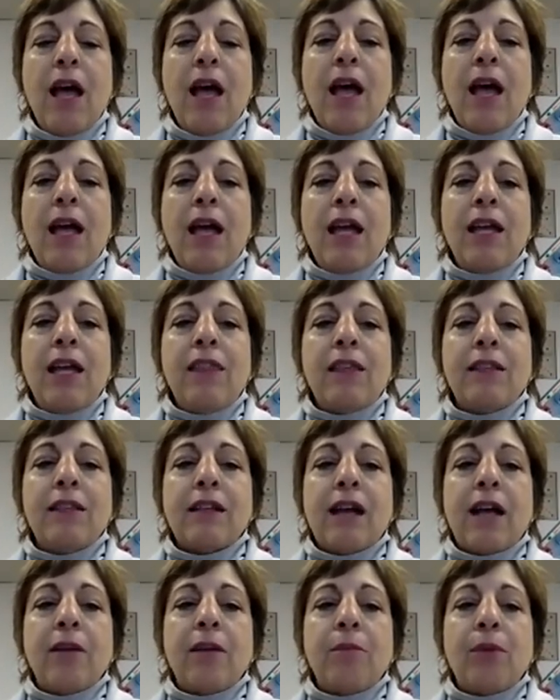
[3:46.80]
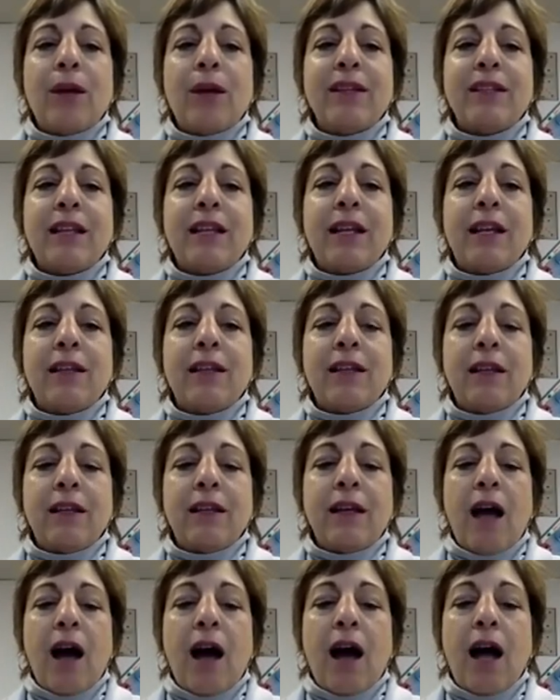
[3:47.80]
in this unprecedented
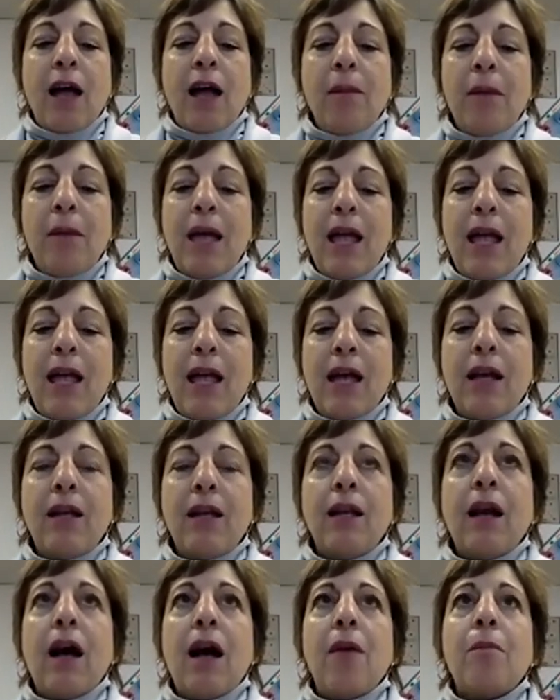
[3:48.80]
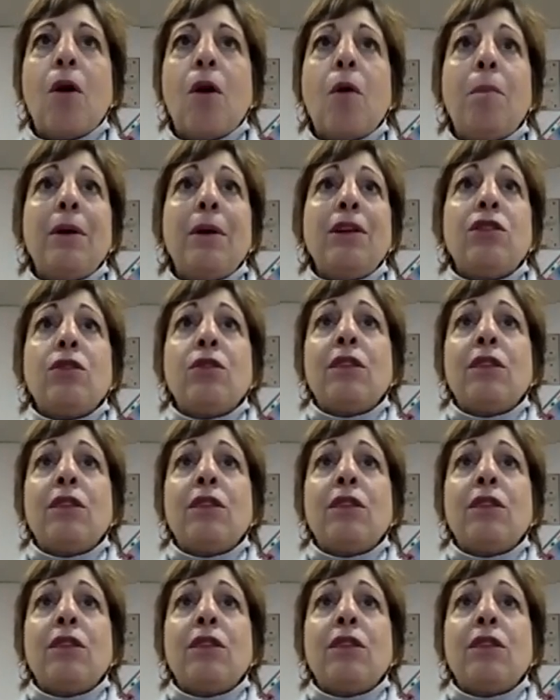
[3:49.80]
time. And I'm hoping too